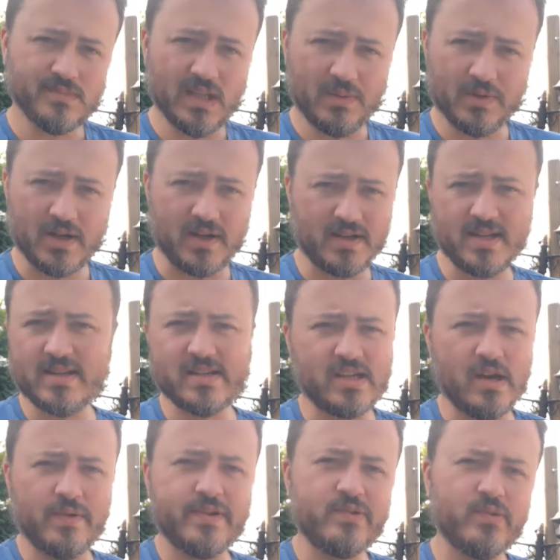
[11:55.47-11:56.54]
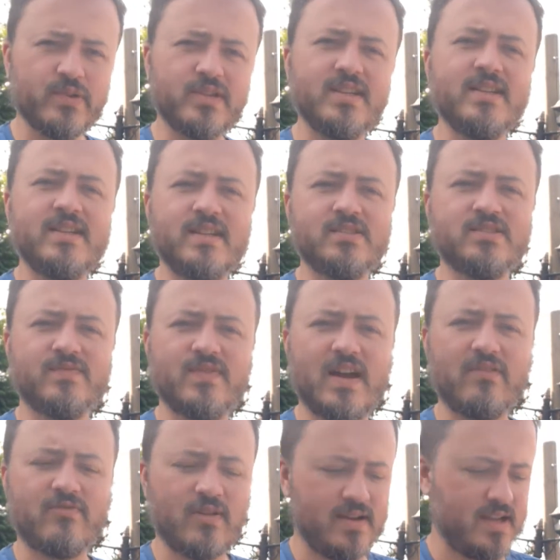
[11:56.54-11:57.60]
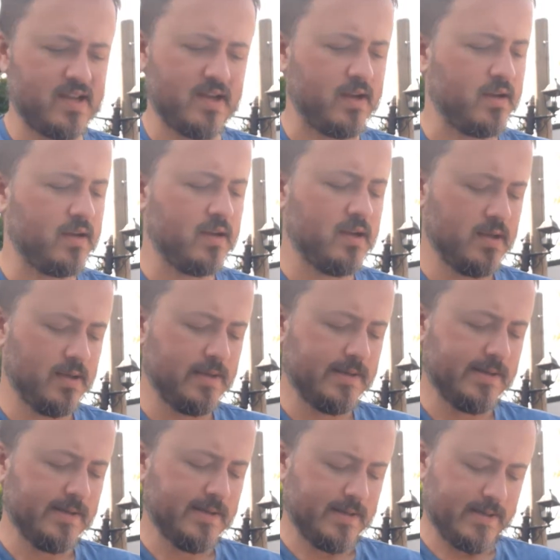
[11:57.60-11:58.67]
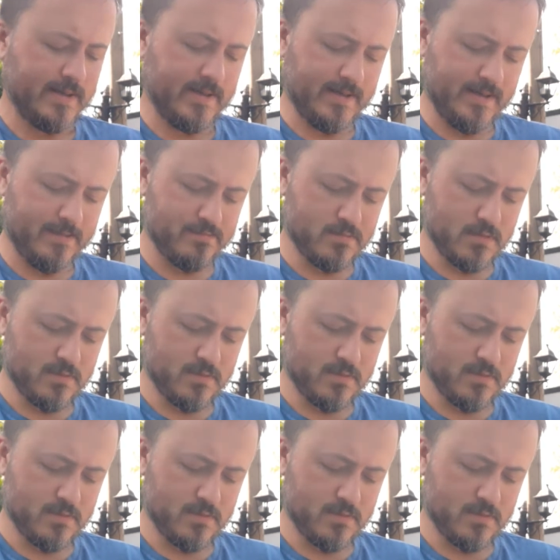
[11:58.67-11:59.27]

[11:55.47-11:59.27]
We don't need to go into all the details of that right here. And